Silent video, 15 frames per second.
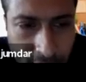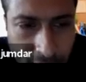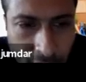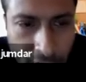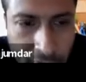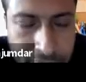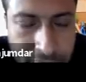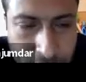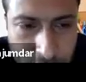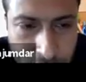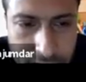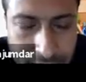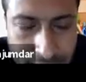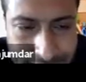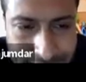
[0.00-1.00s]
of
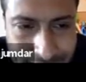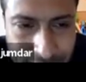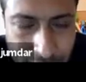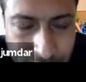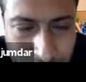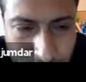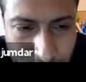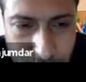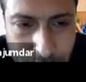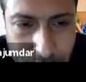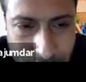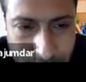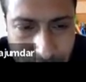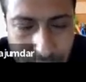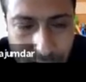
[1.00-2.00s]
those that set of node
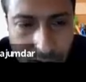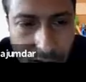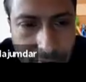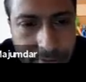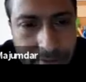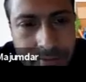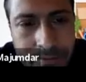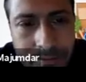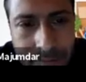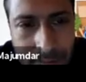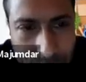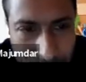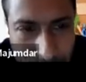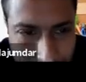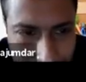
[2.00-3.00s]
V of
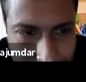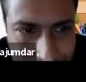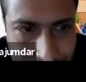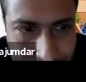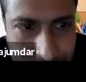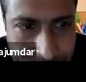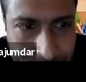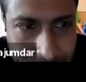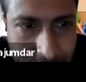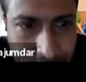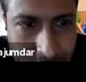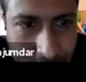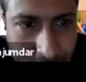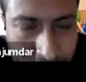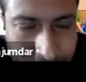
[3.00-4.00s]
length
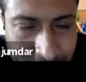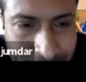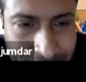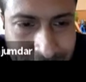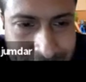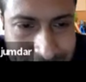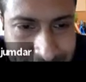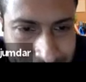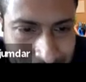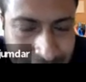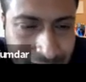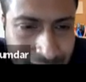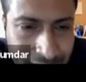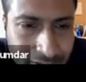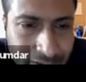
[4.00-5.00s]
or radius
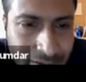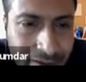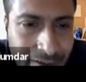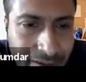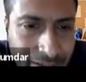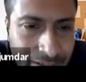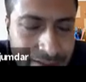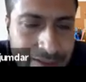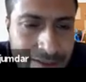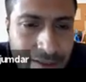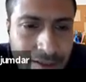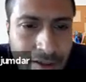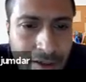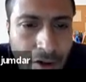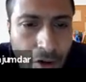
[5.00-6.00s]
d is
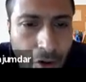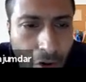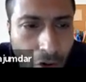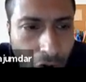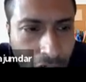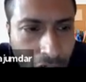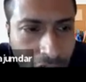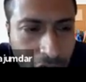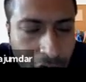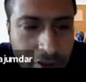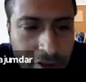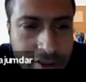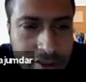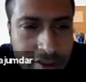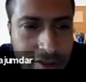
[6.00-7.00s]
all
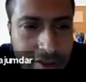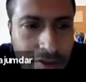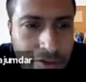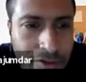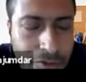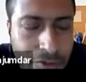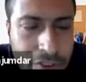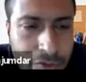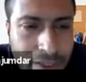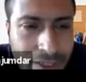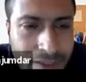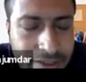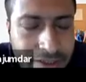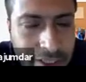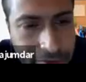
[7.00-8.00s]
nodes which you
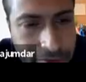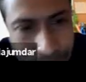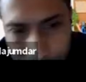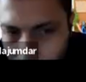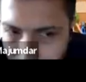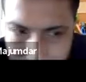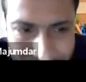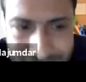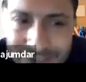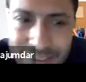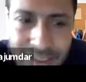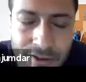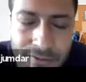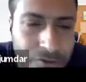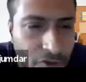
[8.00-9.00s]
can reach from this
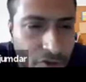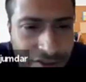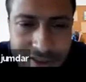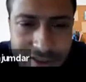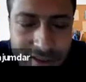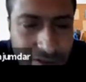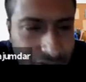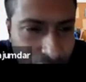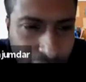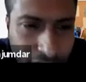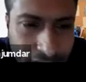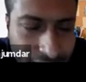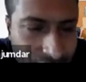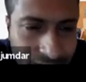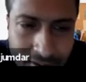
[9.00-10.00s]
set of nodes
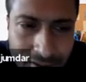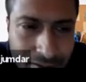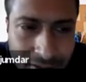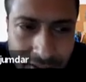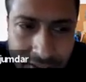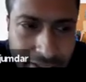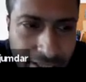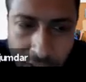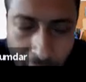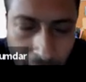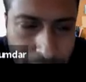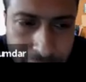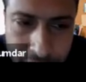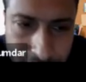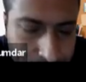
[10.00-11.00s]
within d
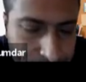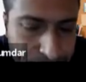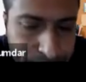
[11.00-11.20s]
hops.